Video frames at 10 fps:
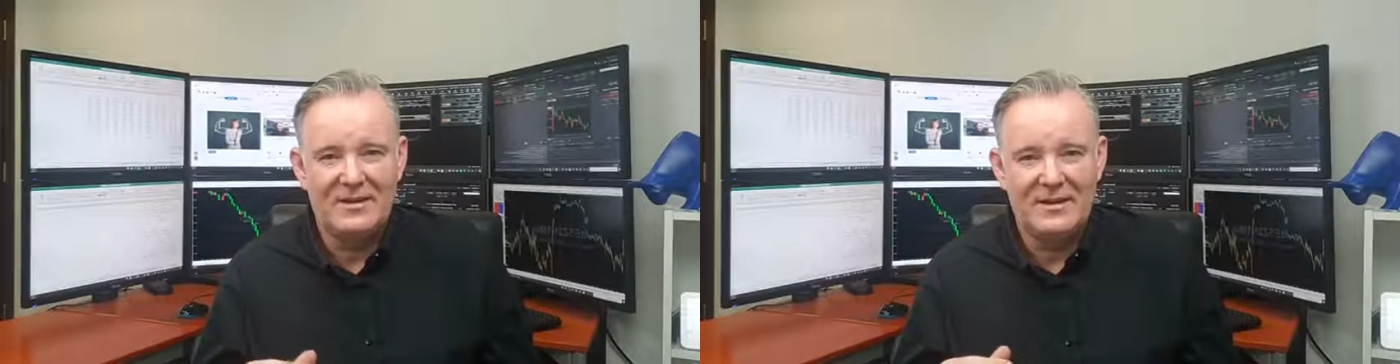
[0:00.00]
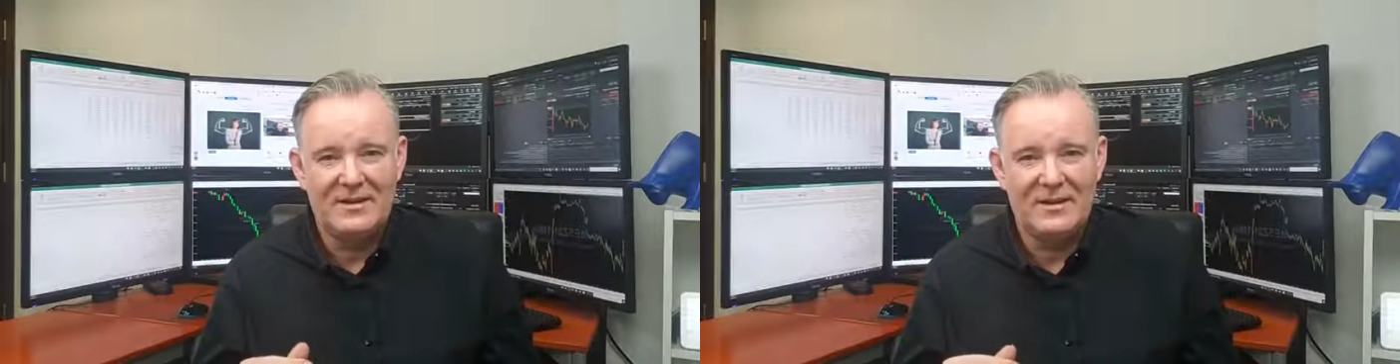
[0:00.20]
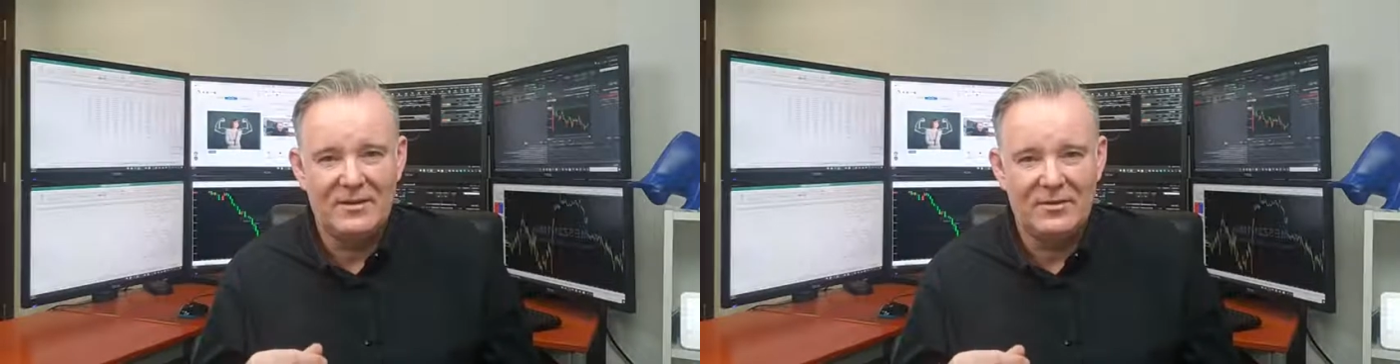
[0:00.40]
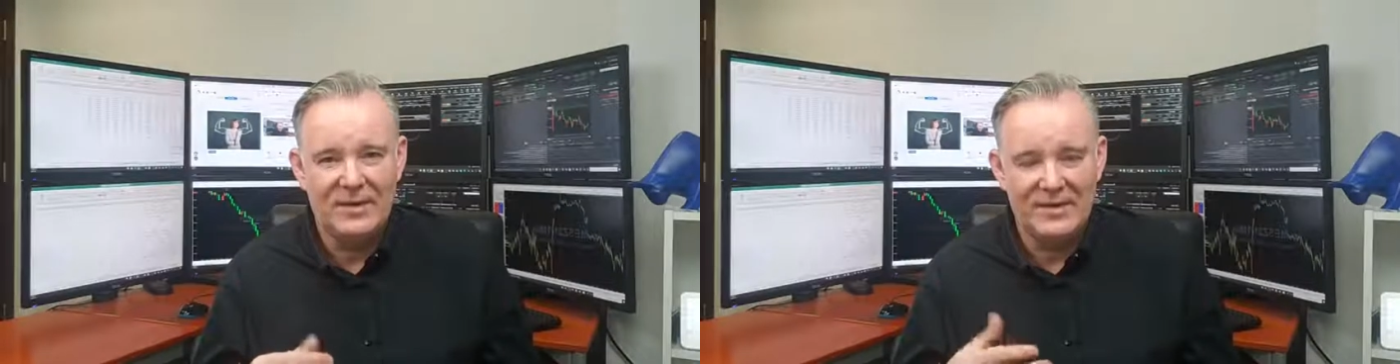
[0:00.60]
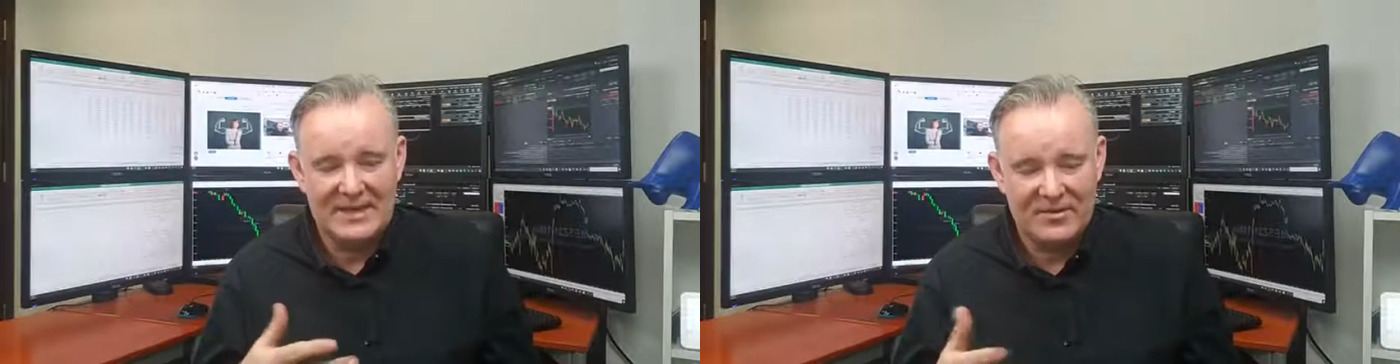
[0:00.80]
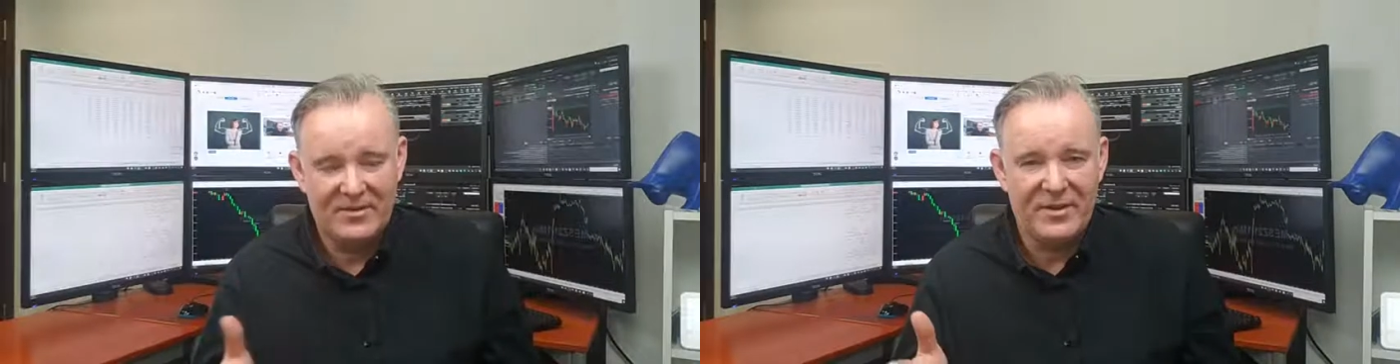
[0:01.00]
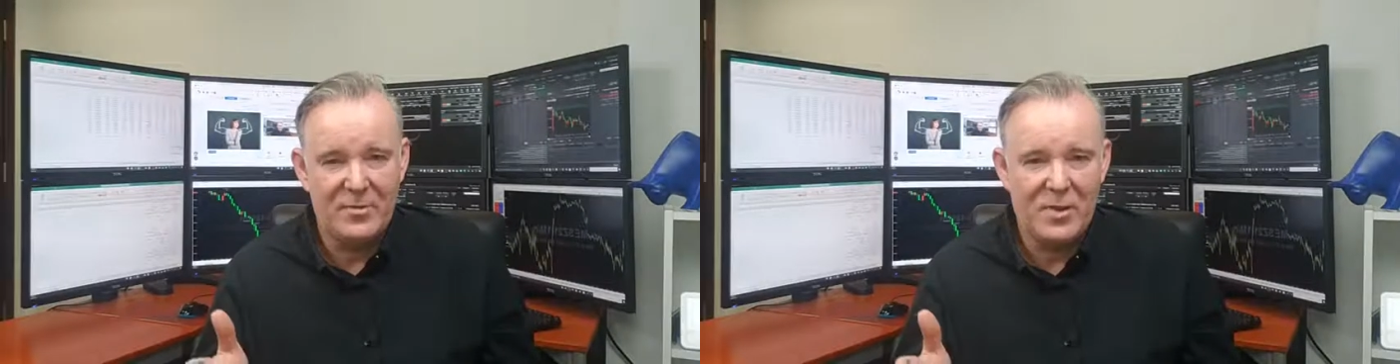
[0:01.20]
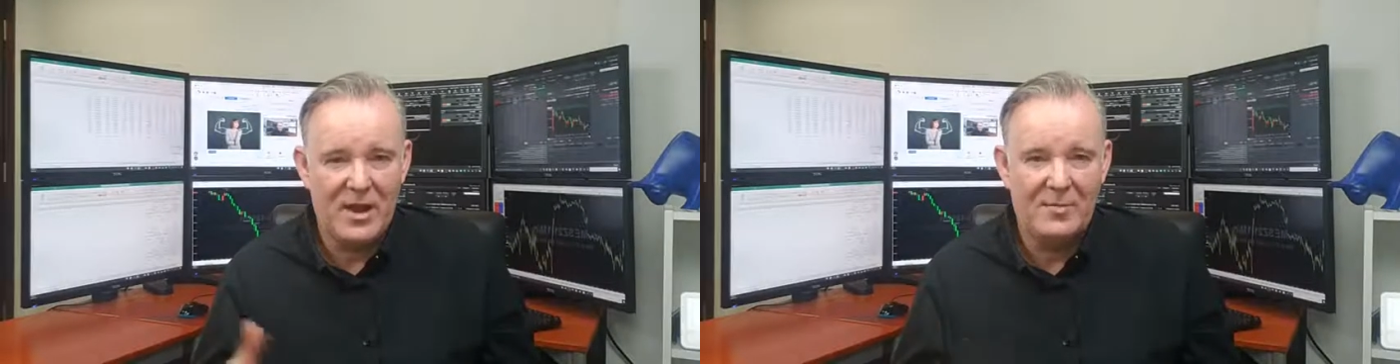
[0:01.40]
and they're going to stick with their
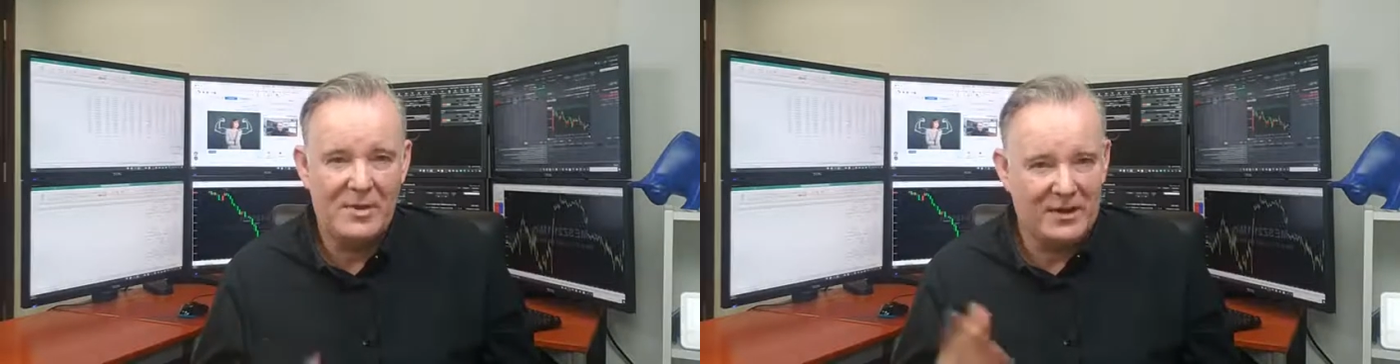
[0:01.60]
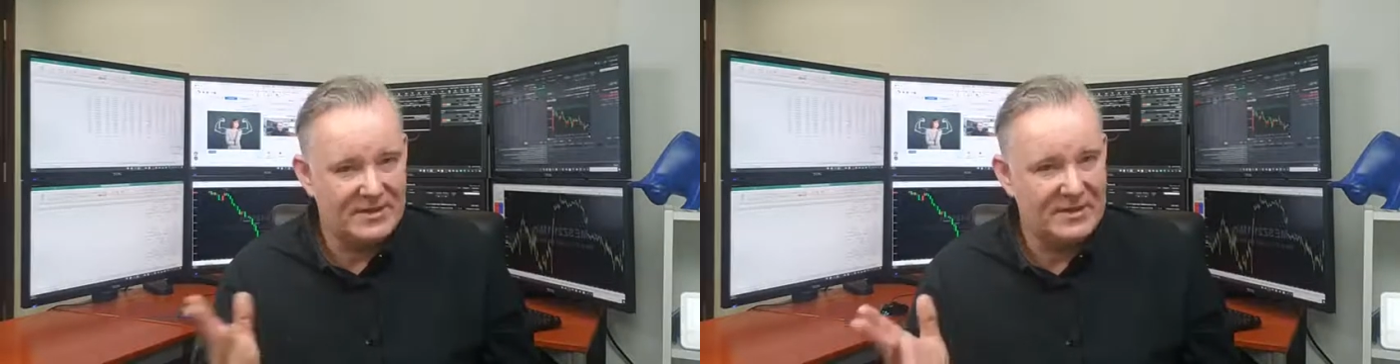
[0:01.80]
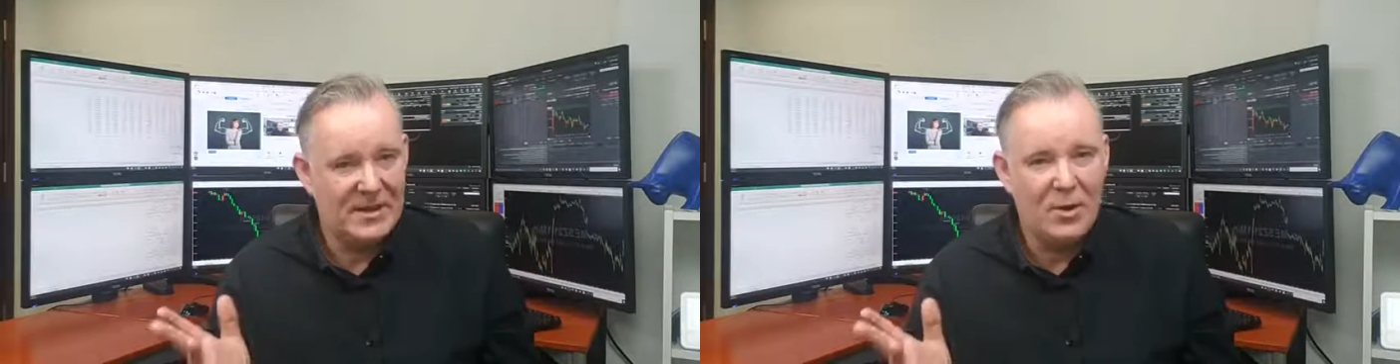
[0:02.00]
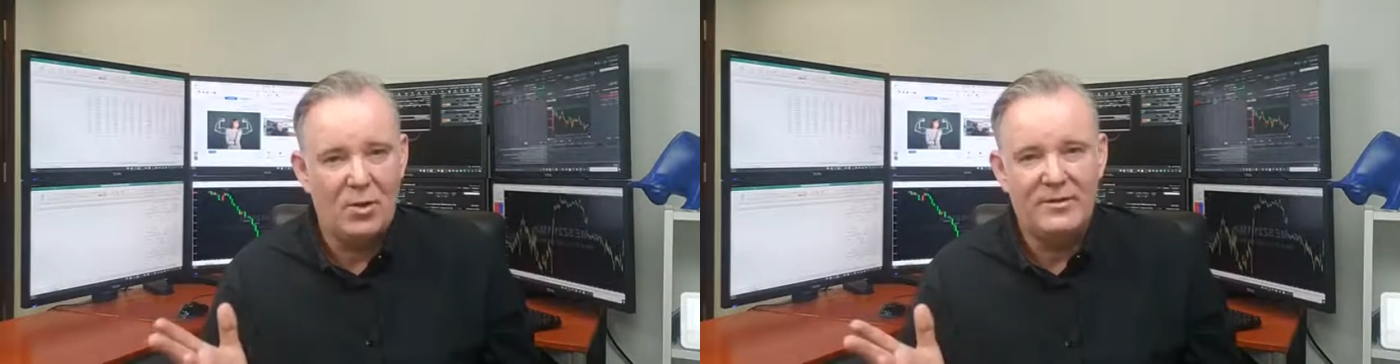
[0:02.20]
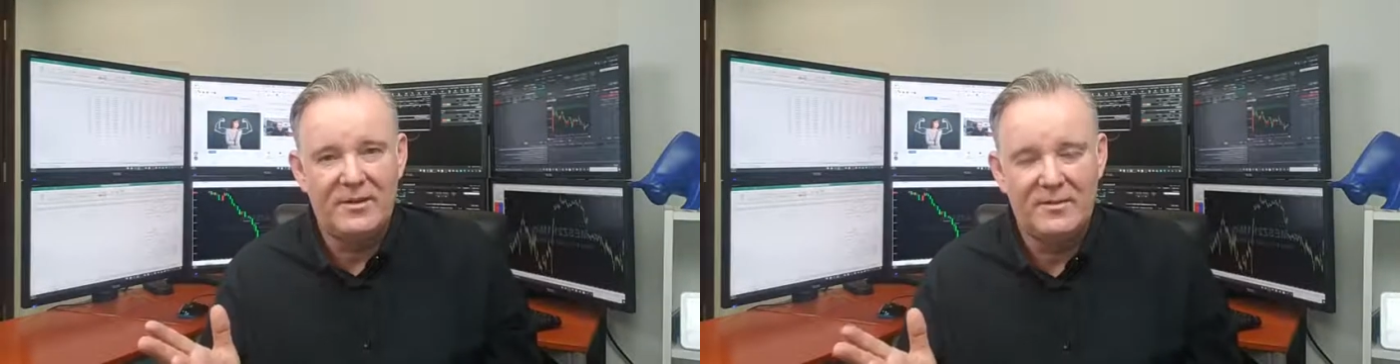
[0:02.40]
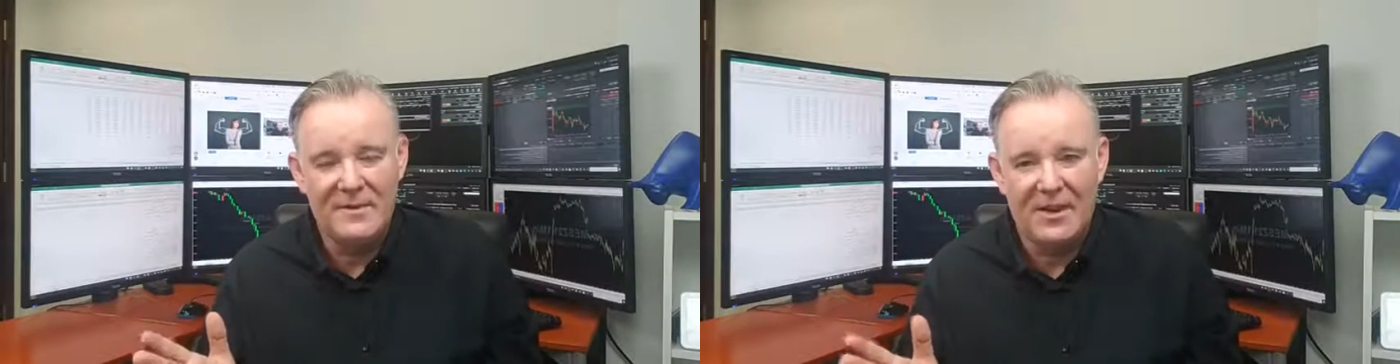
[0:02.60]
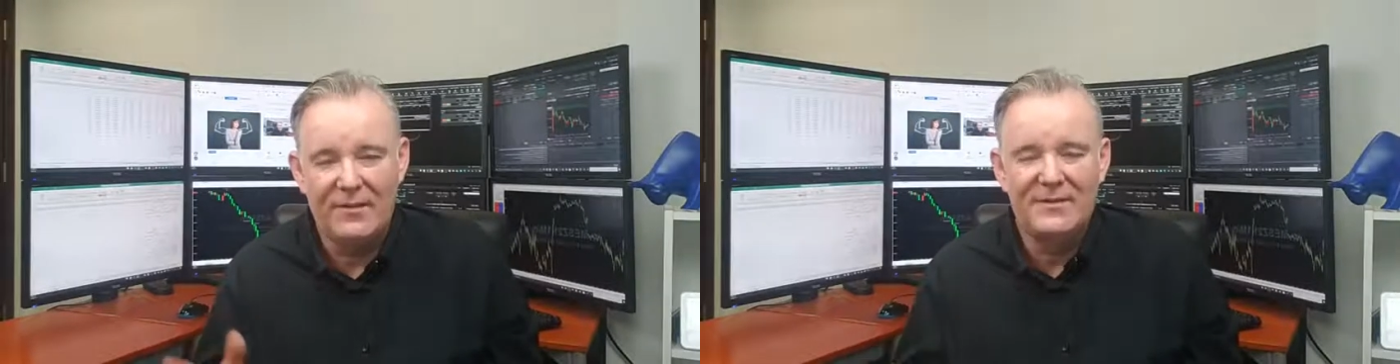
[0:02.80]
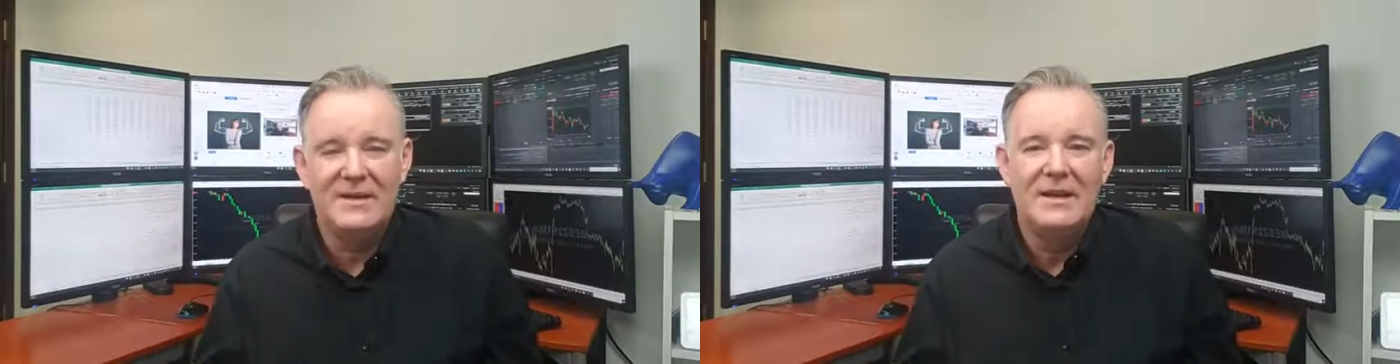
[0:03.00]
plan because they are a law unto
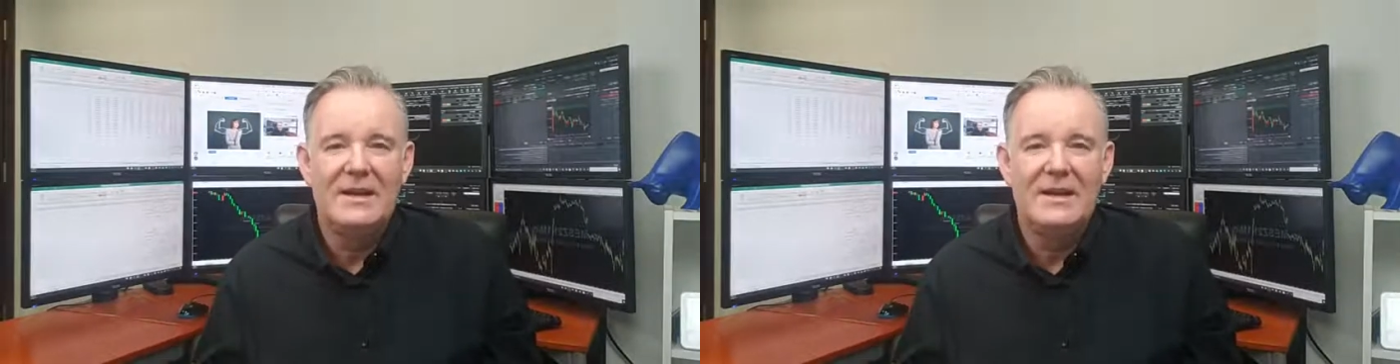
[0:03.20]
themselves,